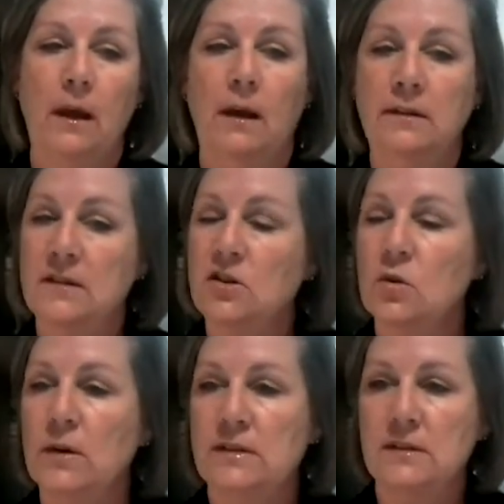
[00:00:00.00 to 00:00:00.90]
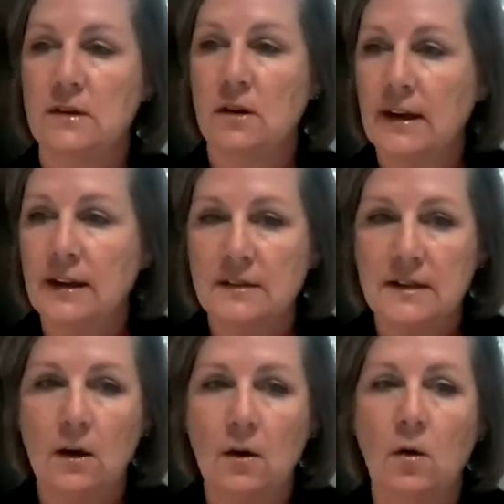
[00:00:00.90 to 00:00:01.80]
constituencies, our key
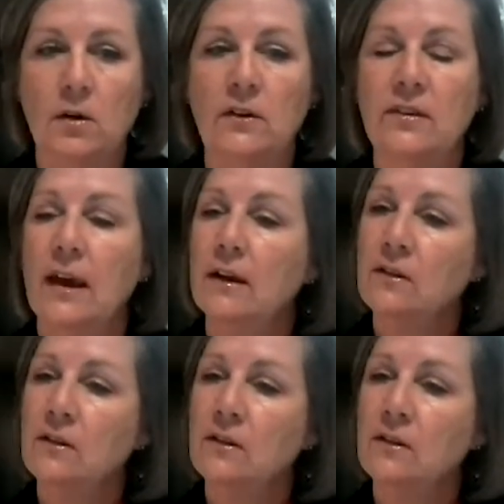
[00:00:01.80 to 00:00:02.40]
stakeholders,